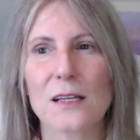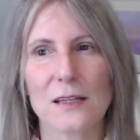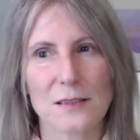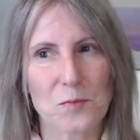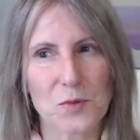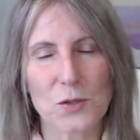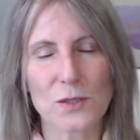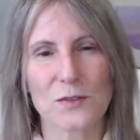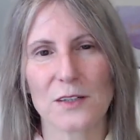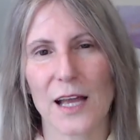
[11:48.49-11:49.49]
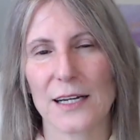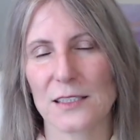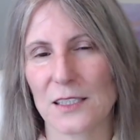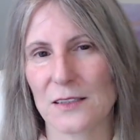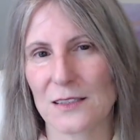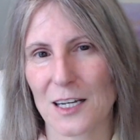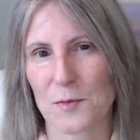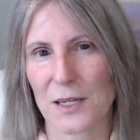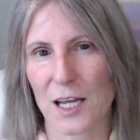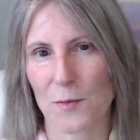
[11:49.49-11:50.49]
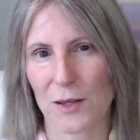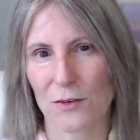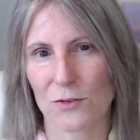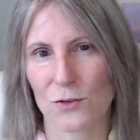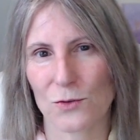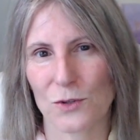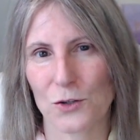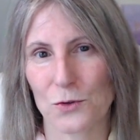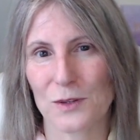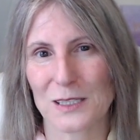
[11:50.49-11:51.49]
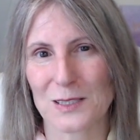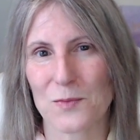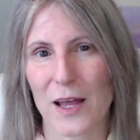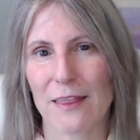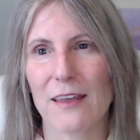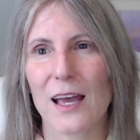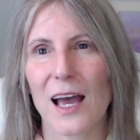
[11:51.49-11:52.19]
There's a beautiful energy that's going to be coming through you this month,